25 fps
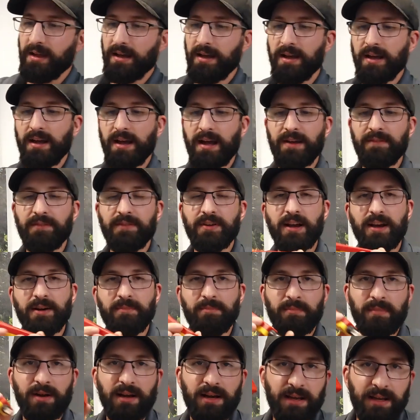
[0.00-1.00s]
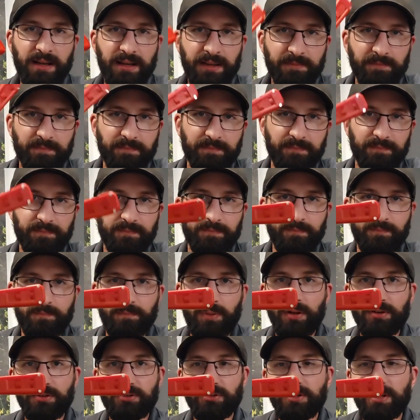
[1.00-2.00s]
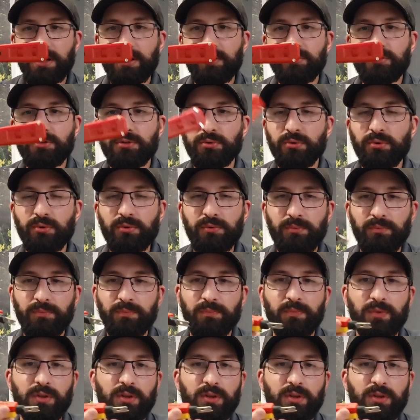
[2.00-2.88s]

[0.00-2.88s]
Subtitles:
I've got my punch down tool